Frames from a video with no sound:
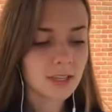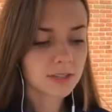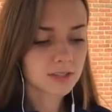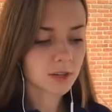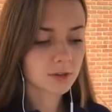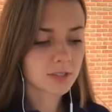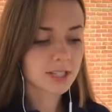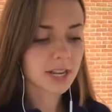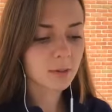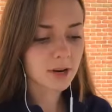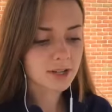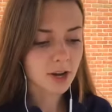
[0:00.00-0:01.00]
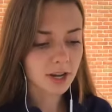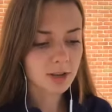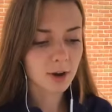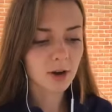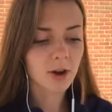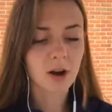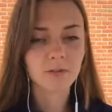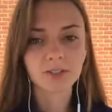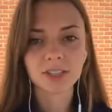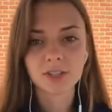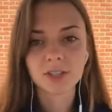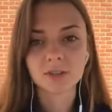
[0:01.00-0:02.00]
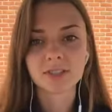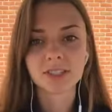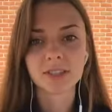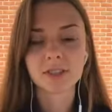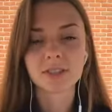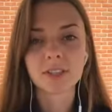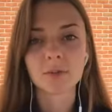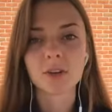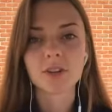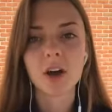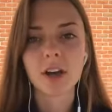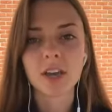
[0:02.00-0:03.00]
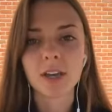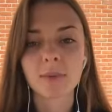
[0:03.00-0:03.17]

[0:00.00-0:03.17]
So today we were talking about conversational skills, and we were talking